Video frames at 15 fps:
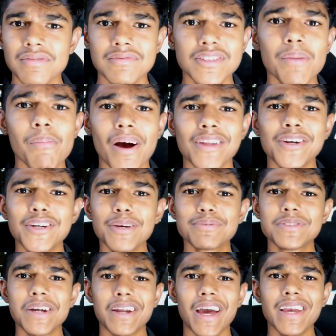Some other tips
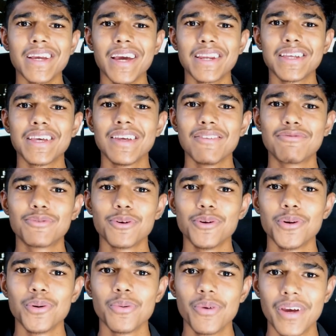that I can give to
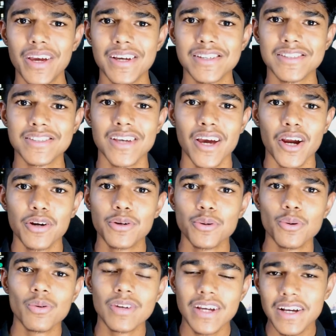you is
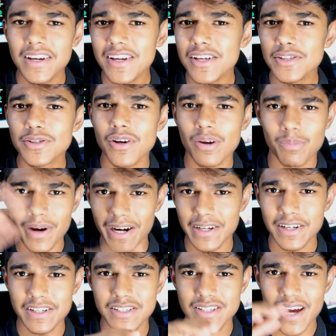to decrease your
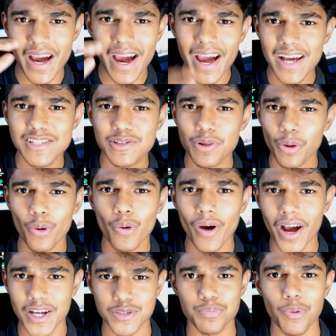brightness as low
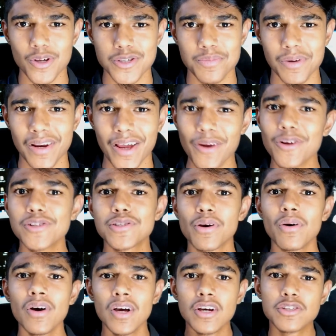as possible and
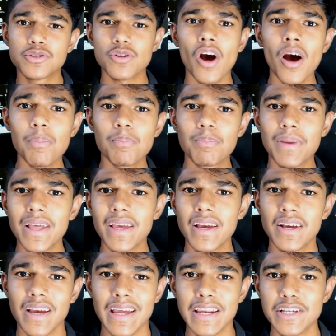also stop
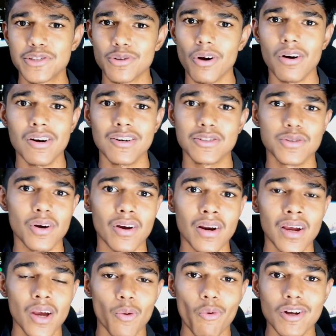playing any songs or
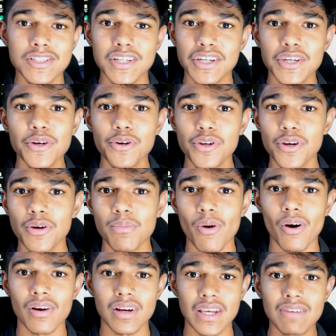watching YouTube
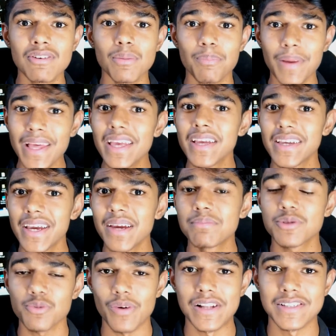or even playing
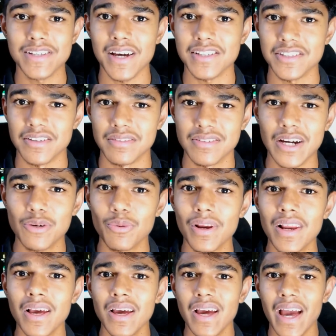games while charging. That will
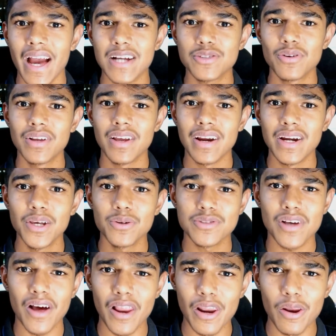actually reduce
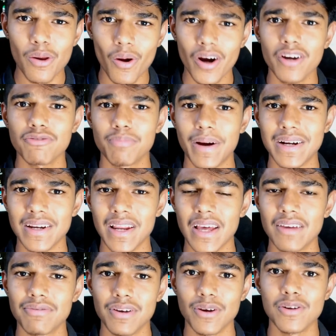a lot of battery
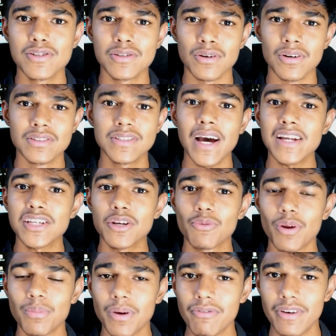life and also charging
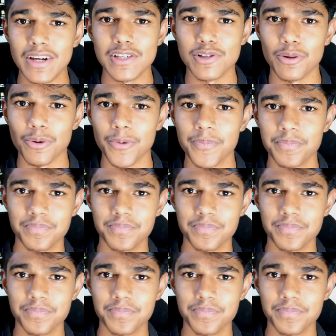will be very slow.